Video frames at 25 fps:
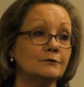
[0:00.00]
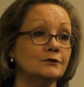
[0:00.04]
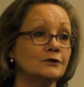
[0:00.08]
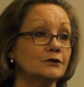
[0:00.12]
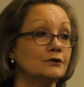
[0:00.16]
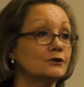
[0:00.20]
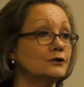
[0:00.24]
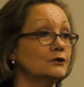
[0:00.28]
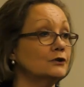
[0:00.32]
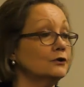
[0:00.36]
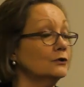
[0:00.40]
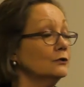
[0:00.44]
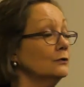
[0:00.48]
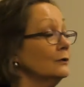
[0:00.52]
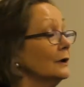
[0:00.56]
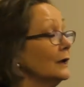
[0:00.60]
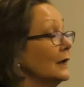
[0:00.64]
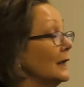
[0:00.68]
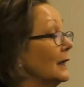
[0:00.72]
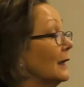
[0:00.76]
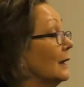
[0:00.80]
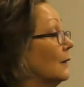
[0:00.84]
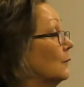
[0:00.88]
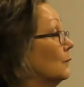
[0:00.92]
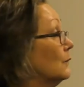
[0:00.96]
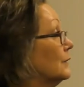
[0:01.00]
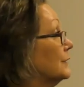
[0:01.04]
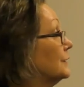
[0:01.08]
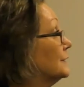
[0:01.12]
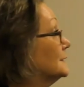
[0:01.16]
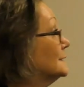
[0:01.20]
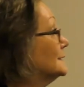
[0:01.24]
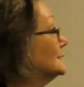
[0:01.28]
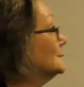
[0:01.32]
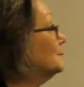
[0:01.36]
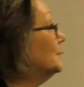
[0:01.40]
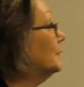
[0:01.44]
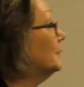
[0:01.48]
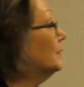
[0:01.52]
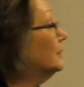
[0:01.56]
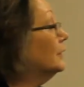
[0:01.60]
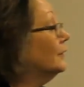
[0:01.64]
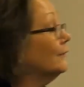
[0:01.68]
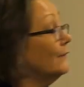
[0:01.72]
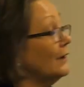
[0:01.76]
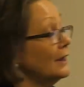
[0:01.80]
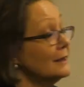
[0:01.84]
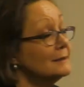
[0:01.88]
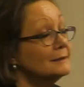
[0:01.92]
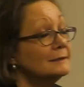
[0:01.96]
to do with a spirit
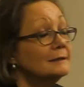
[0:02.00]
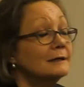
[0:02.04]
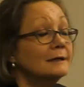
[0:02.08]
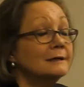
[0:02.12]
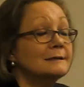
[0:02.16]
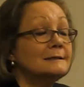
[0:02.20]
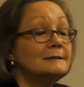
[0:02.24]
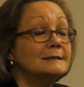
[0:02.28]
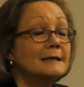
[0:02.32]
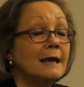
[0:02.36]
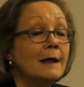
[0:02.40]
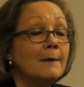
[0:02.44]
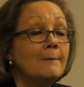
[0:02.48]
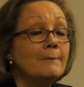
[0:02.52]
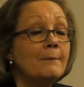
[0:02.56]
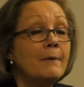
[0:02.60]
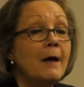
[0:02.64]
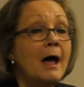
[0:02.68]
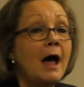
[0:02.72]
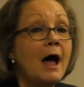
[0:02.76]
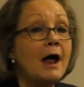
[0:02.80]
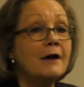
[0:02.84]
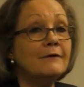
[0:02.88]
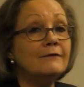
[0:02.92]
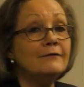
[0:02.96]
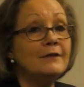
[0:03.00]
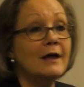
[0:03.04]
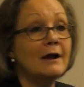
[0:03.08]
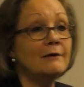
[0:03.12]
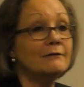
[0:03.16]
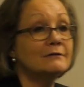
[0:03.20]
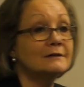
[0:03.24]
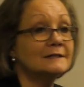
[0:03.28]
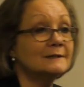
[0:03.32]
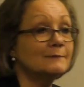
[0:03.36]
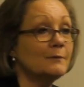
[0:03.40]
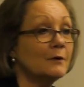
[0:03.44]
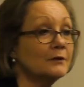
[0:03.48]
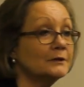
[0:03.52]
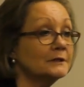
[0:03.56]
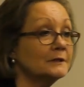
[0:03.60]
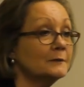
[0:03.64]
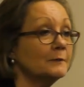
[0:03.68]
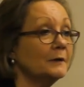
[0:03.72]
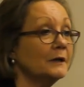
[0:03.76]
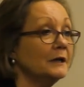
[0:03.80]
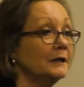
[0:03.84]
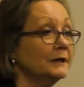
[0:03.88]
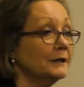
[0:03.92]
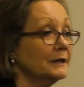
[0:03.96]
of excellence. And part of that
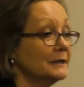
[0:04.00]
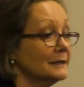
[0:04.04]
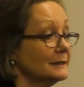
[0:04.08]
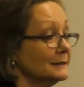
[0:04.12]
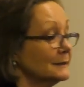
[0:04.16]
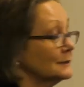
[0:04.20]
responsibility is